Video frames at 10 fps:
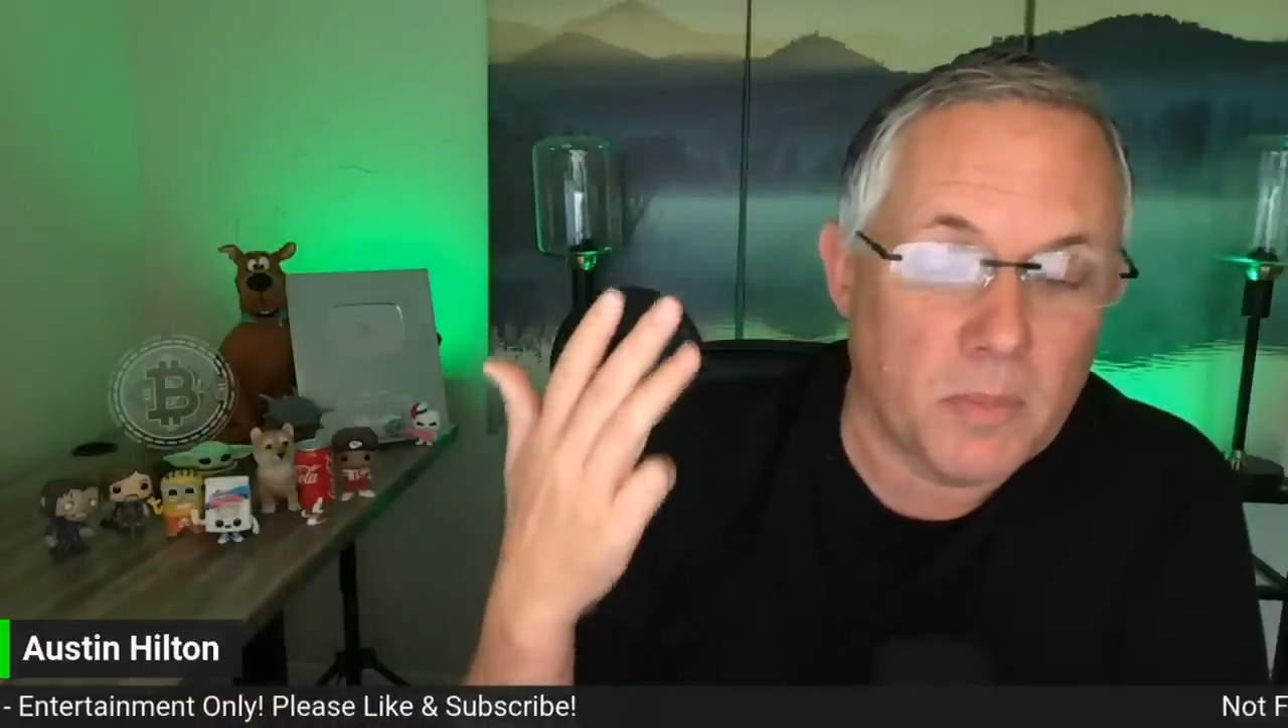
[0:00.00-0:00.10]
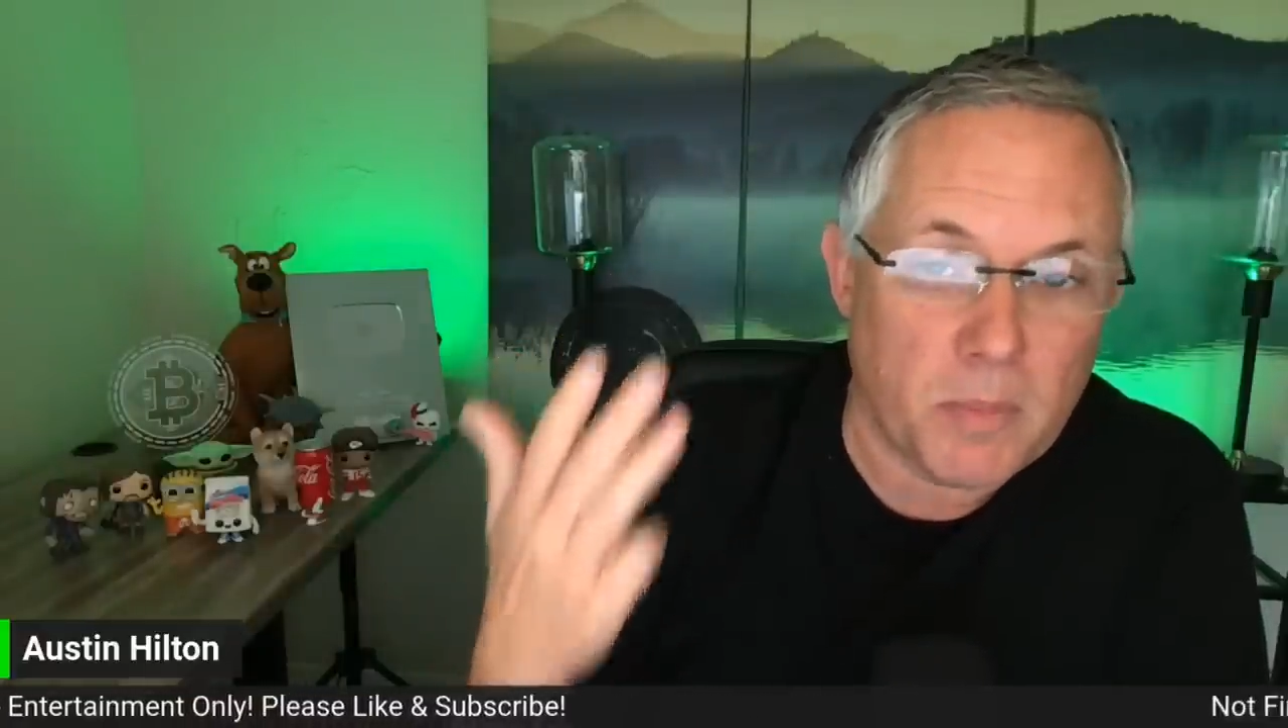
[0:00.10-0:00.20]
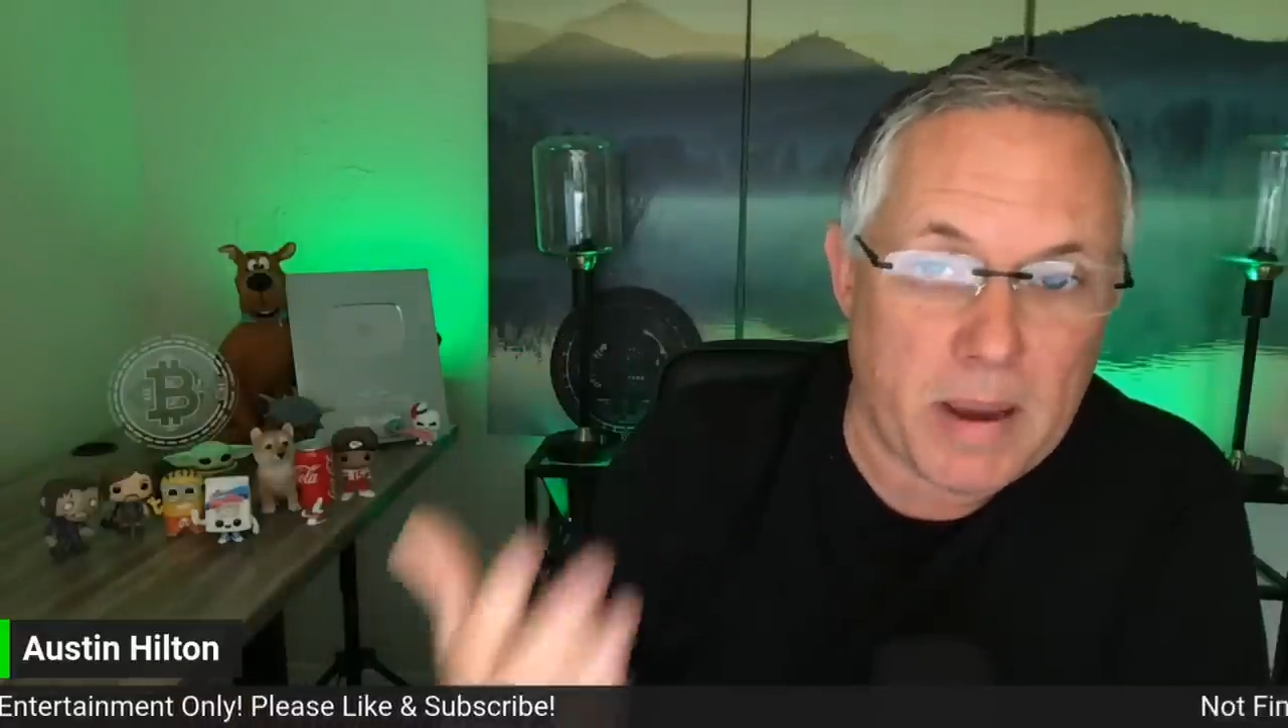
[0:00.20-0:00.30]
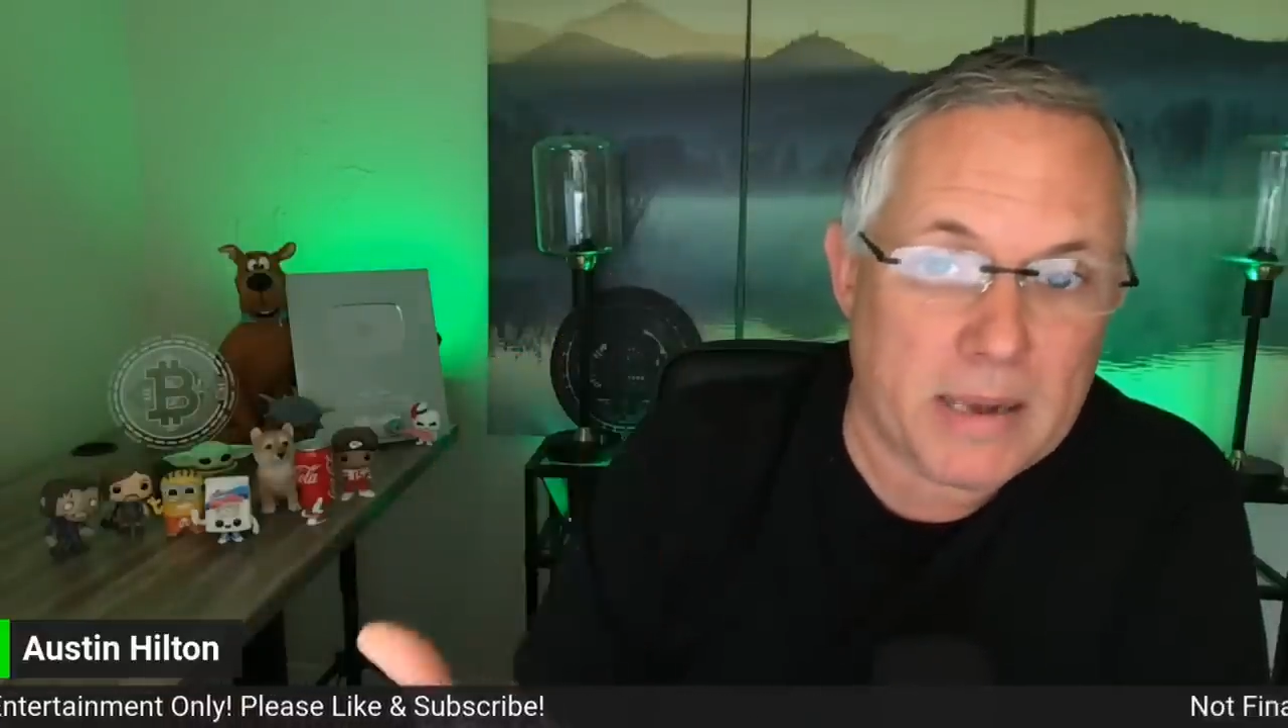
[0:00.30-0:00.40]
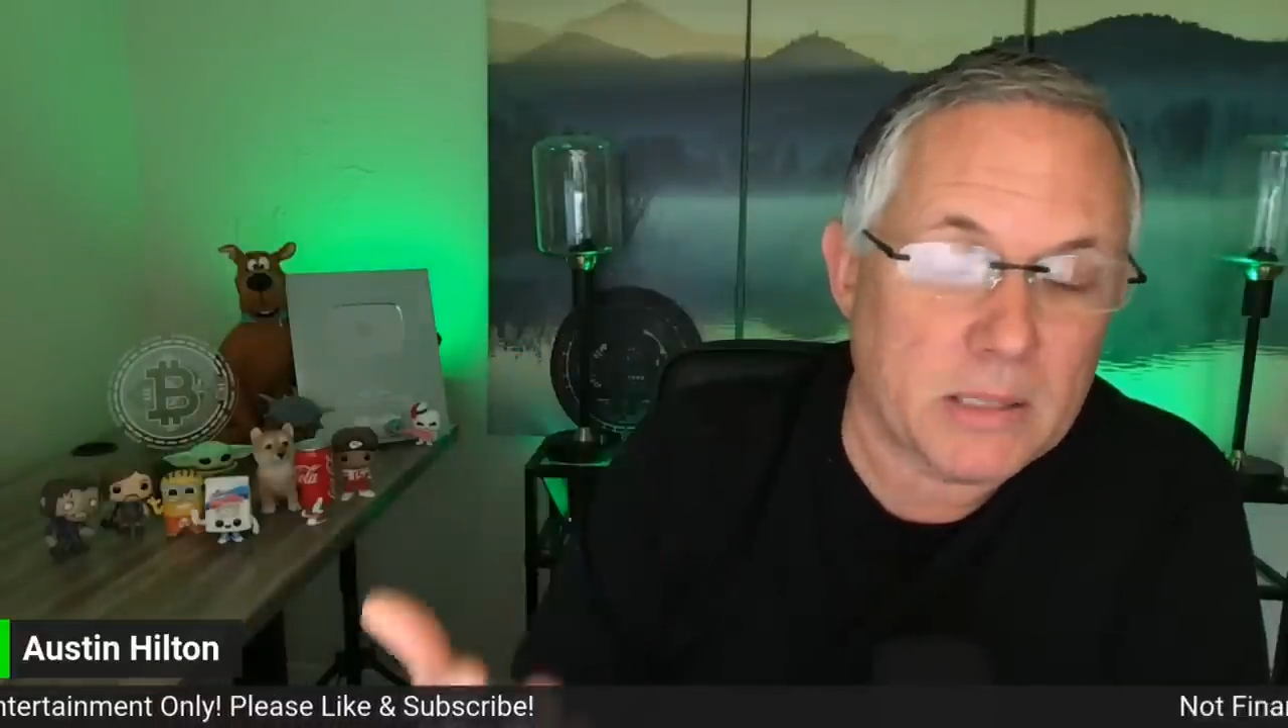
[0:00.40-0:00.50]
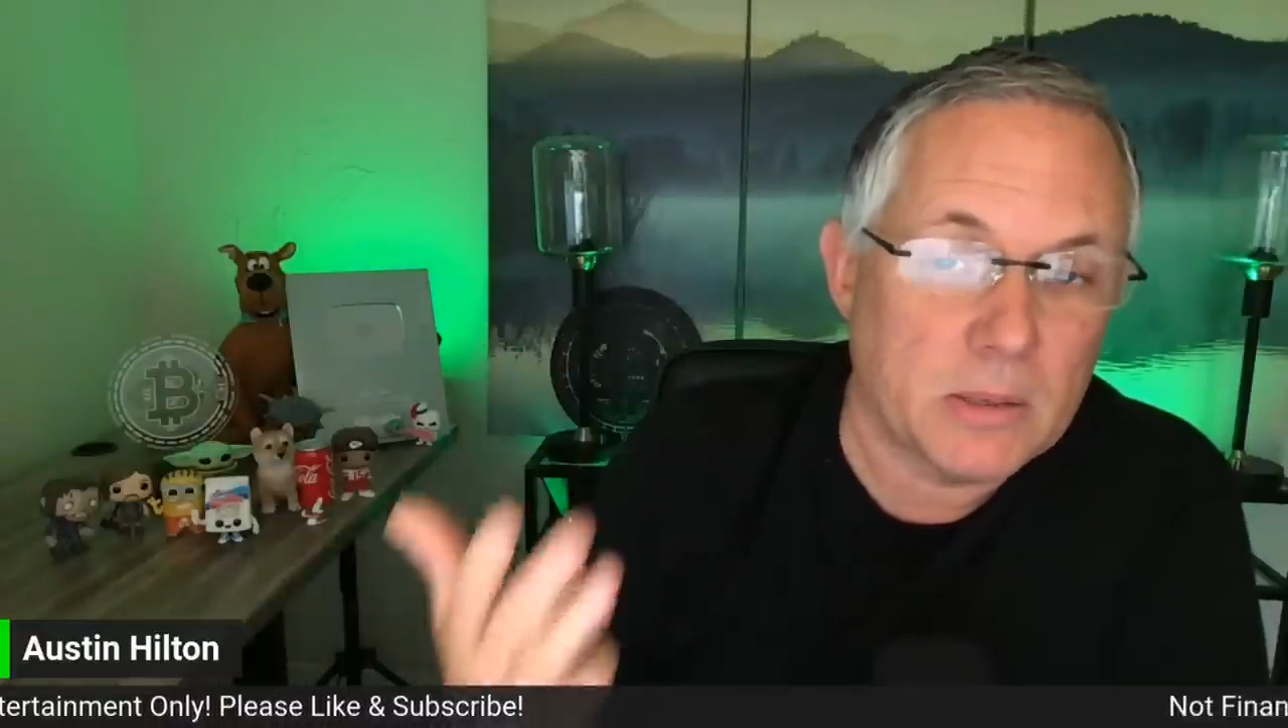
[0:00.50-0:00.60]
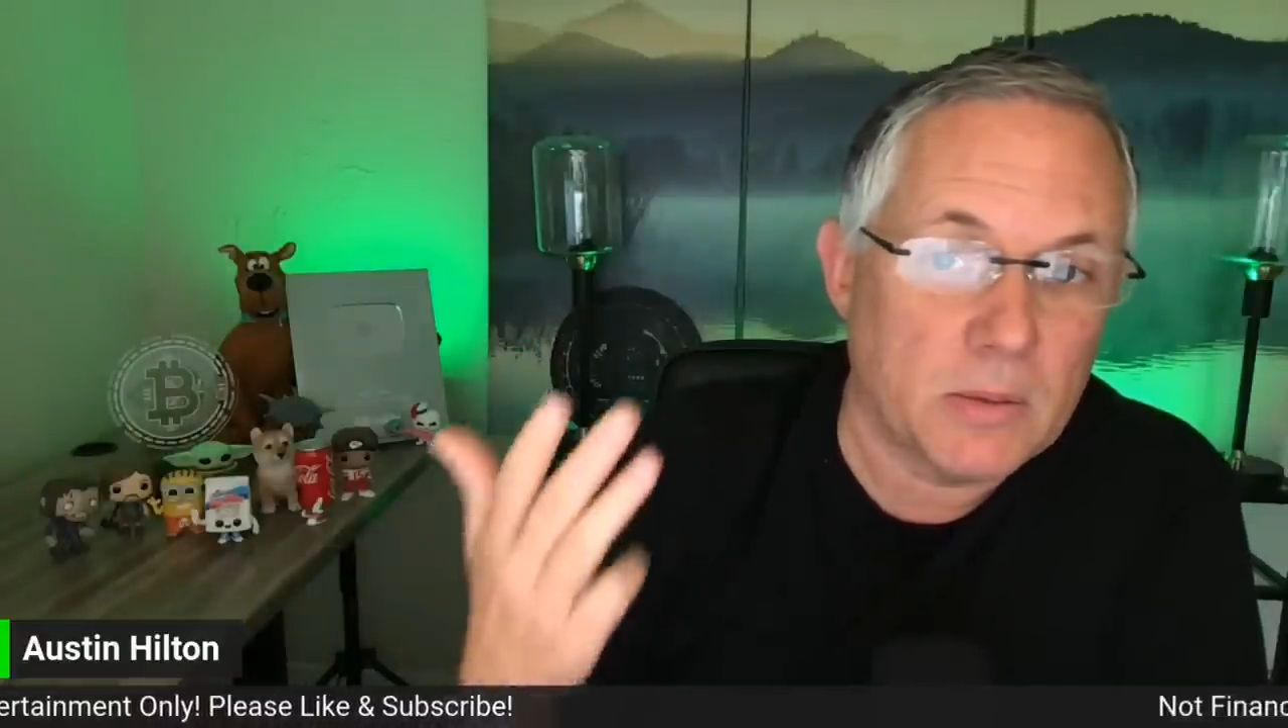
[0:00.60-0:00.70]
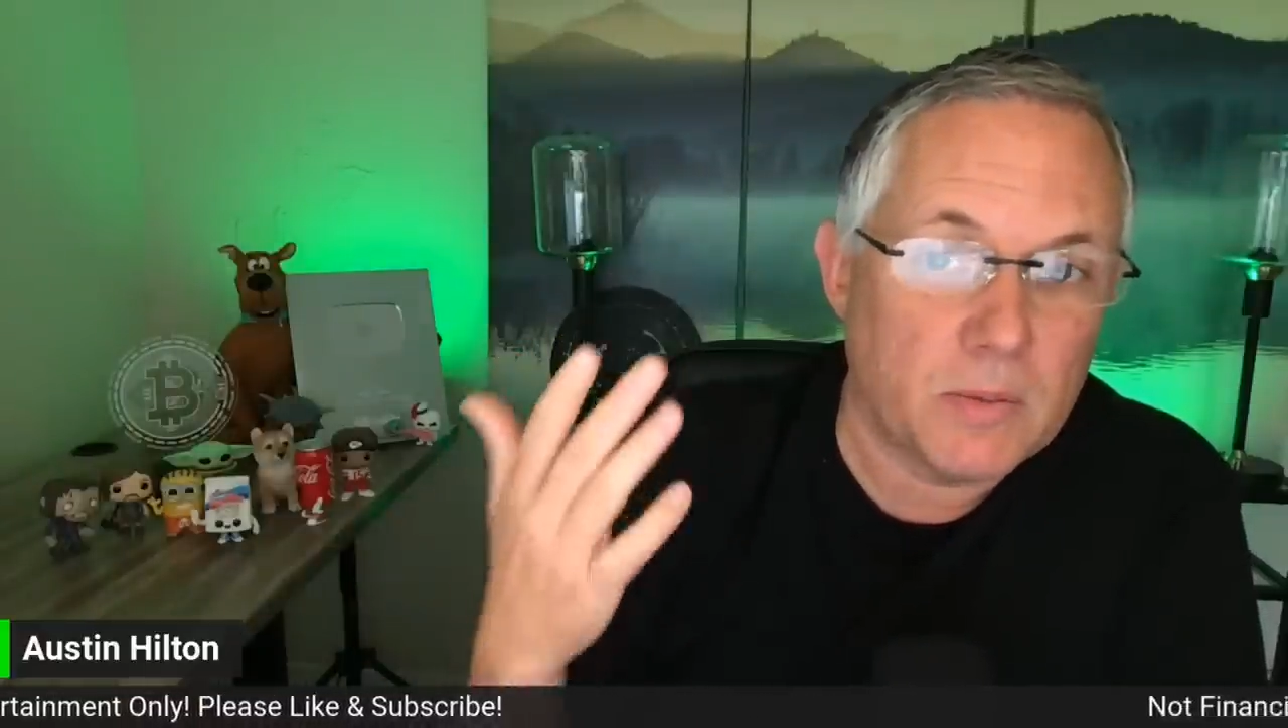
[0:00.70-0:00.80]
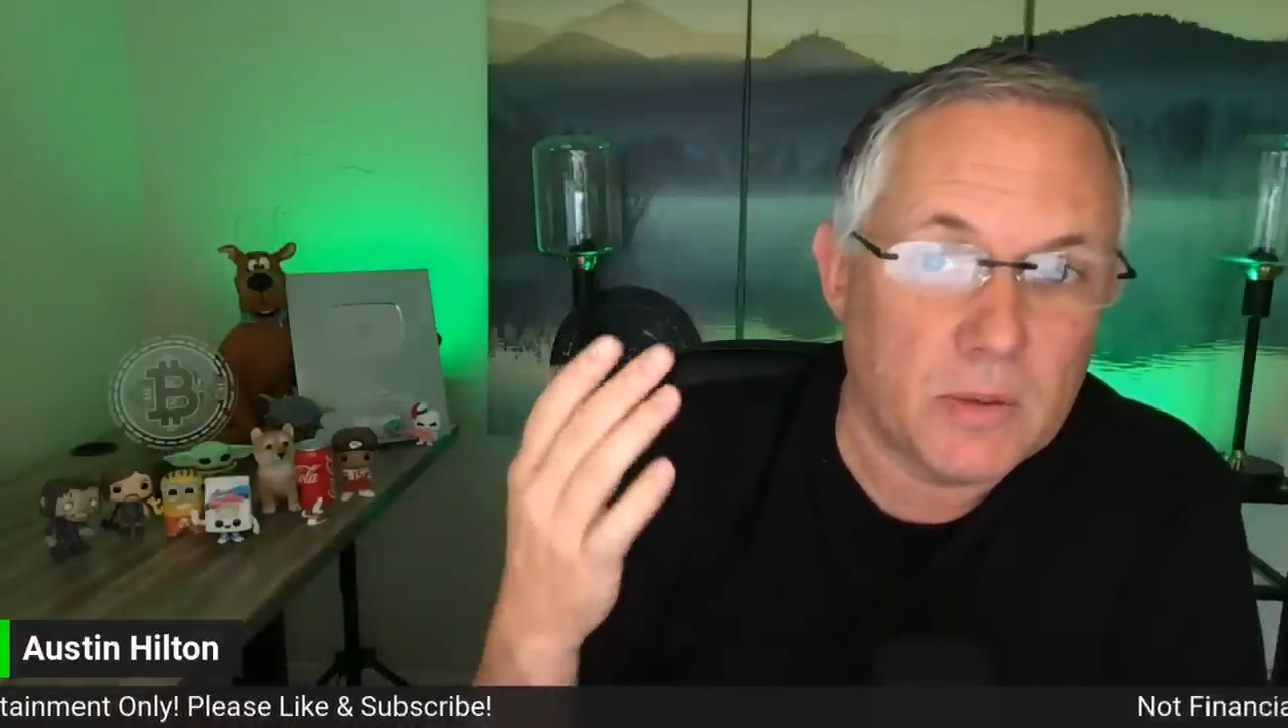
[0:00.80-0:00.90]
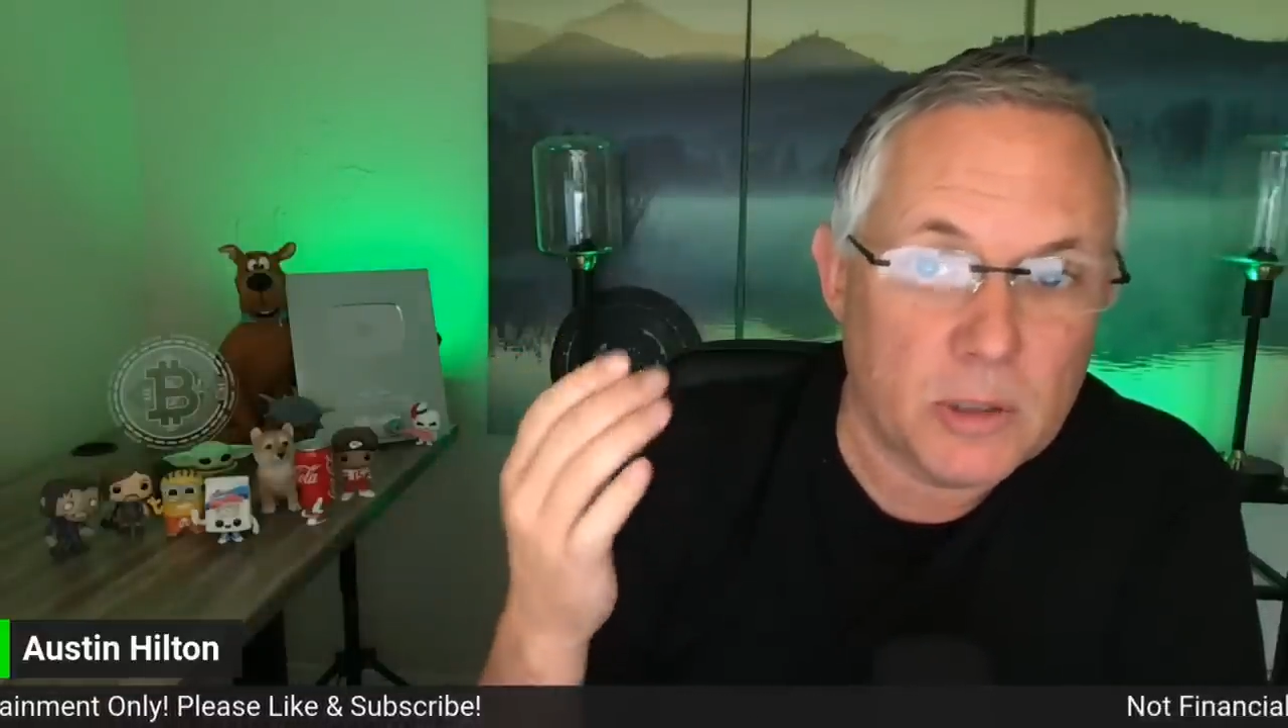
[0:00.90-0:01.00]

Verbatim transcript: the massive